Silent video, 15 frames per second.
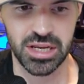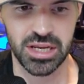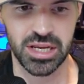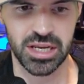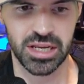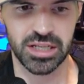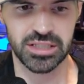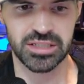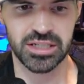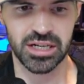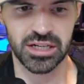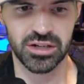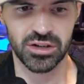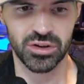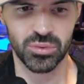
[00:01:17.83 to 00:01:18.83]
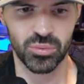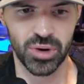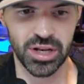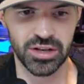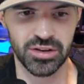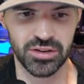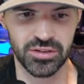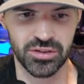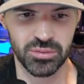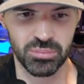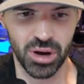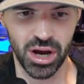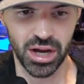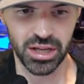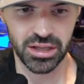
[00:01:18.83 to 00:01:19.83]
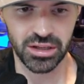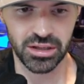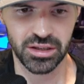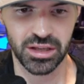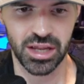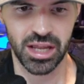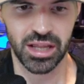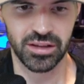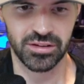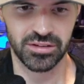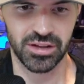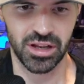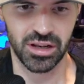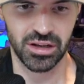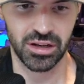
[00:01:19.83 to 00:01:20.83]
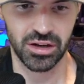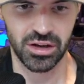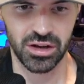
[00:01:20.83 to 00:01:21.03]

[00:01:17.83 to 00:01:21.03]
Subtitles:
It can signal when to buy and sell.